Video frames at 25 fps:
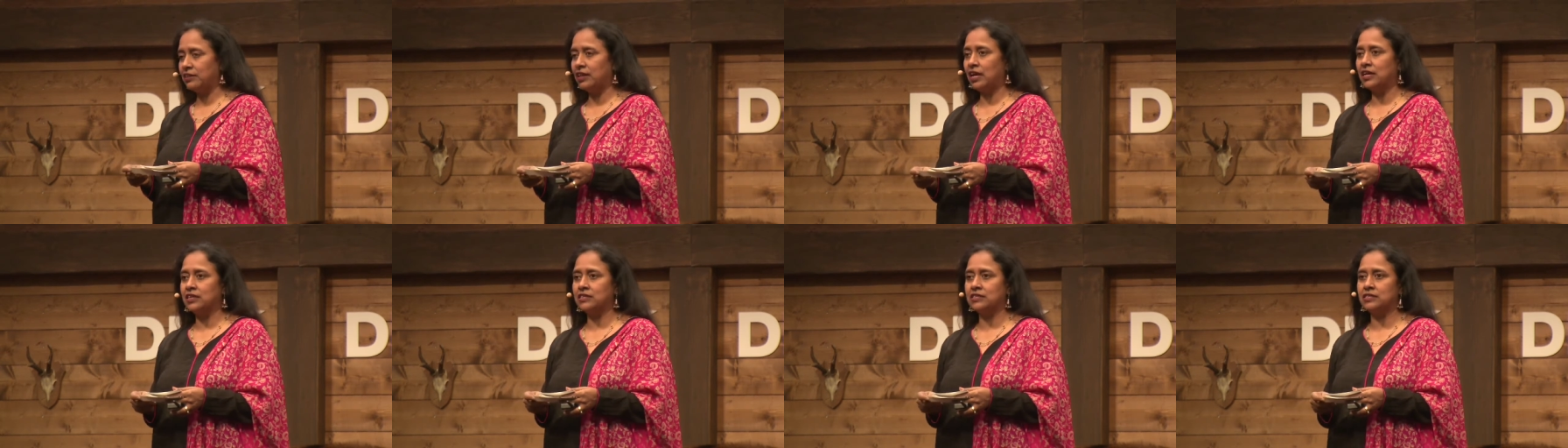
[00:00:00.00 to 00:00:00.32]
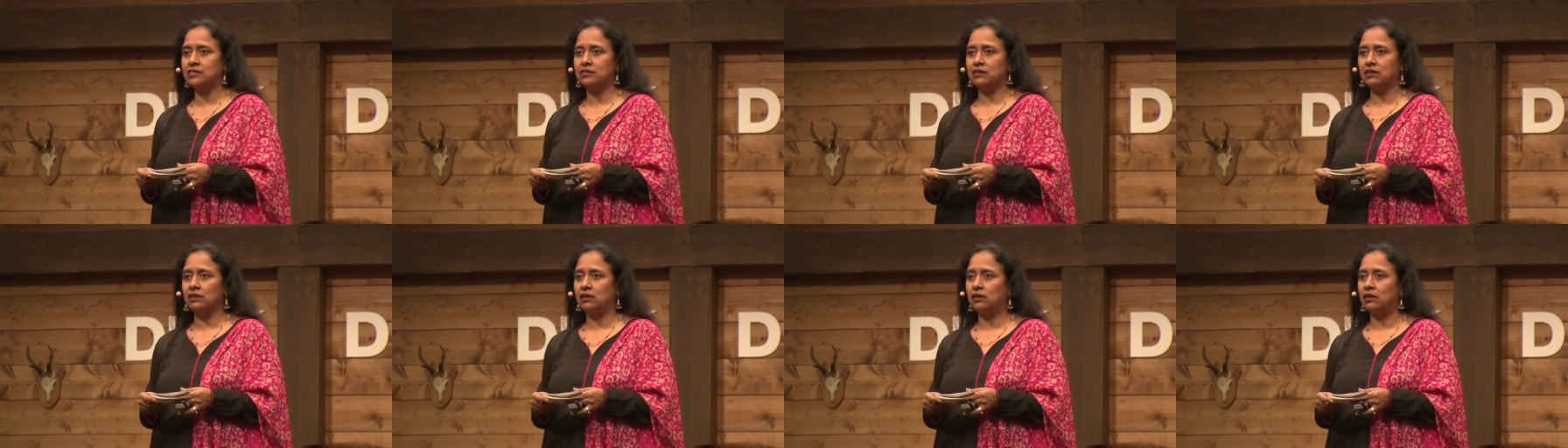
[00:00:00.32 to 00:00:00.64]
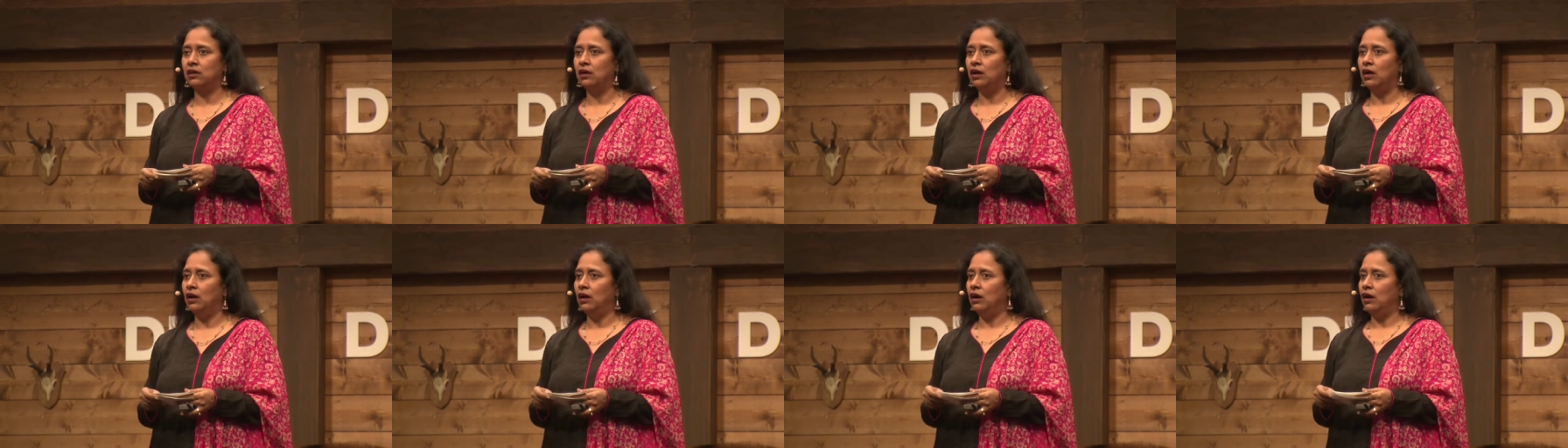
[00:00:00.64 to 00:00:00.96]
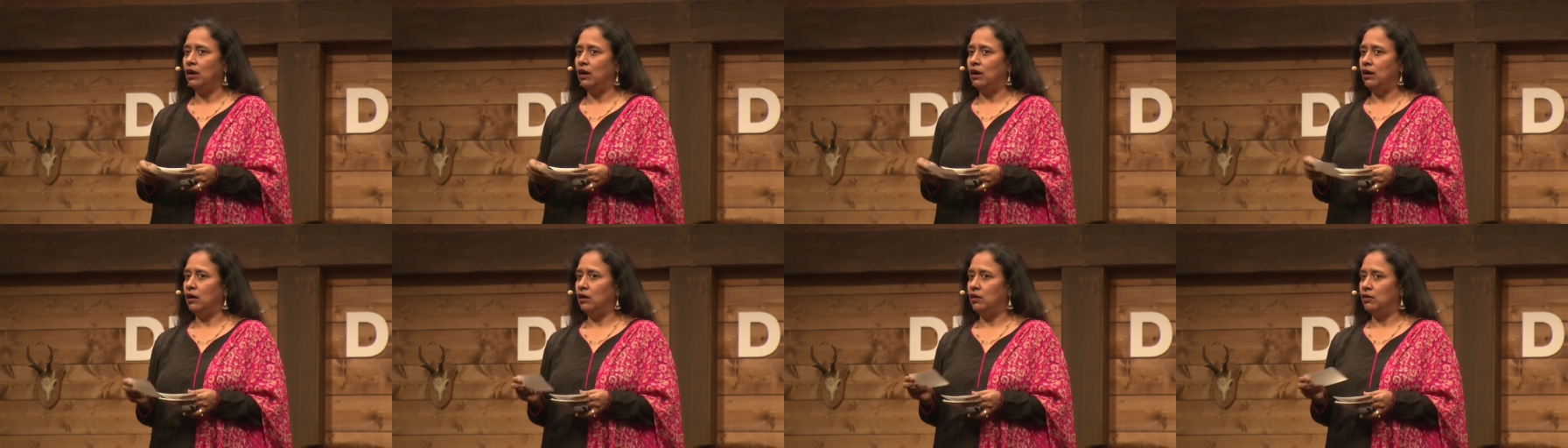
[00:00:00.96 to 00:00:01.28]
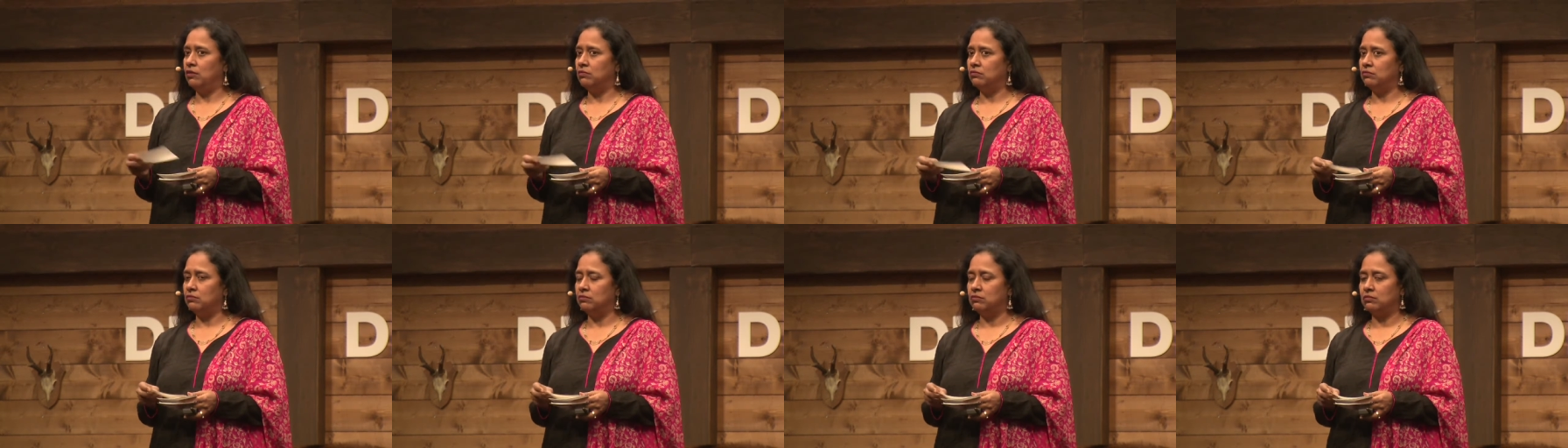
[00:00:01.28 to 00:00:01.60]
that uh,
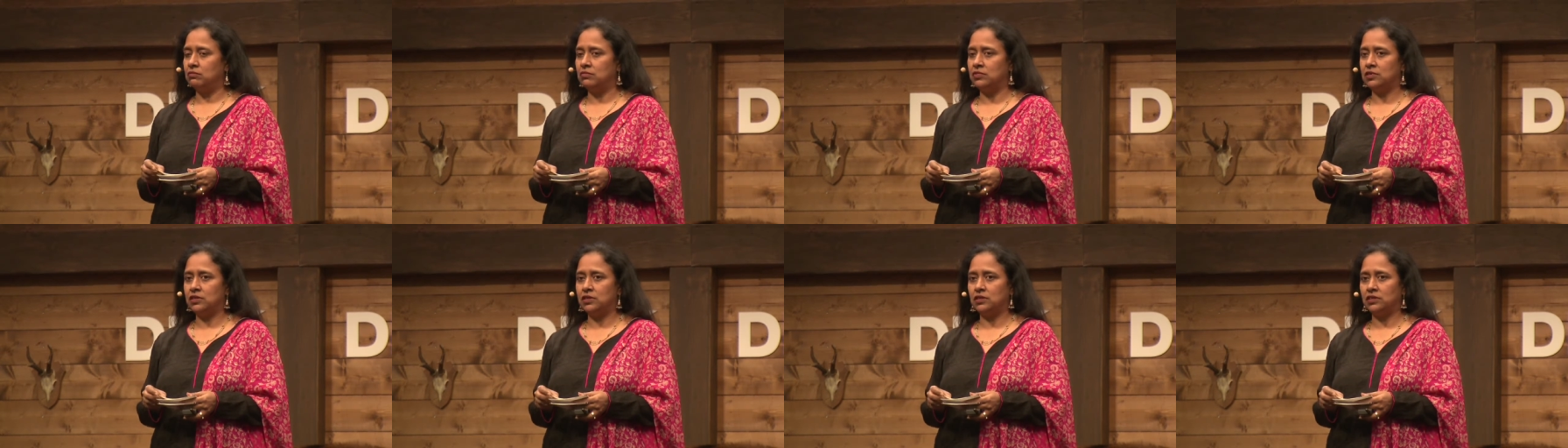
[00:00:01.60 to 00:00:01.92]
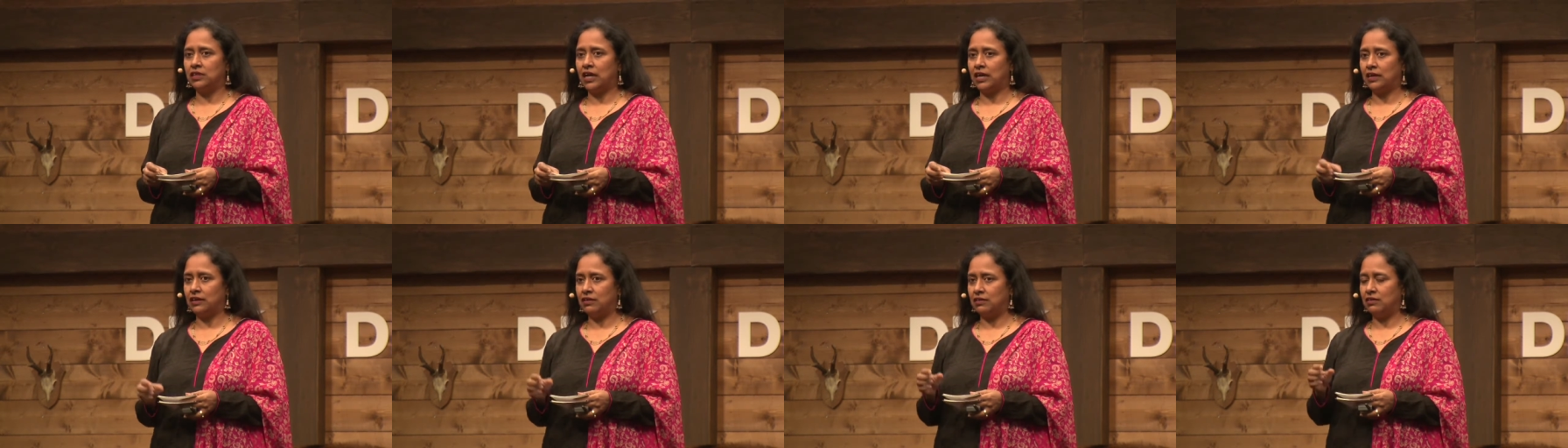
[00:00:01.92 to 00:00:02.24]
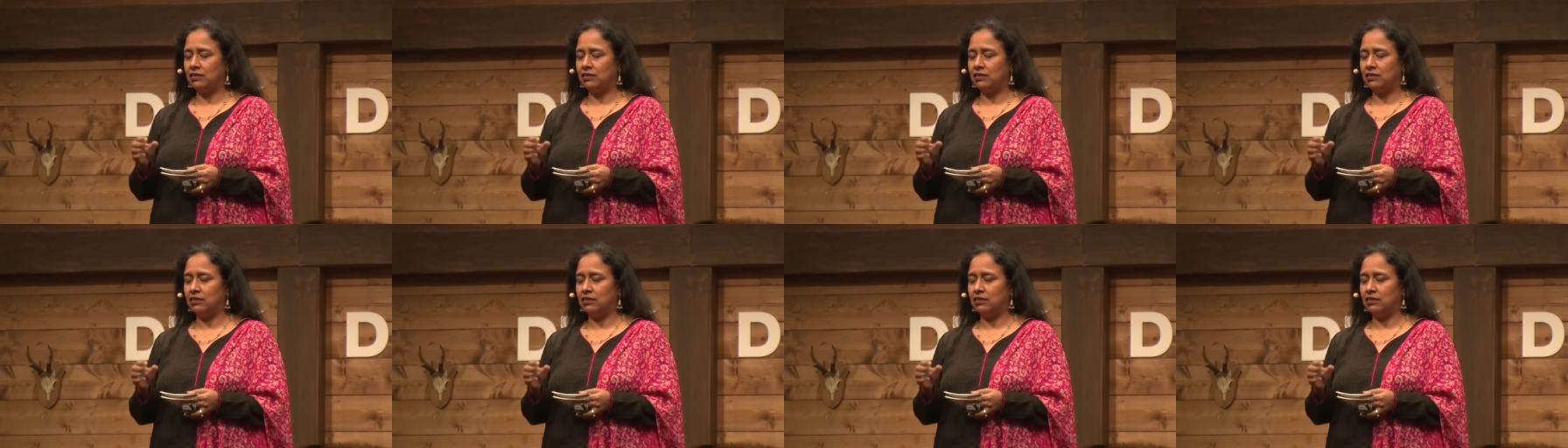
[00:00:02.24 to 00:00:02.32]
um, that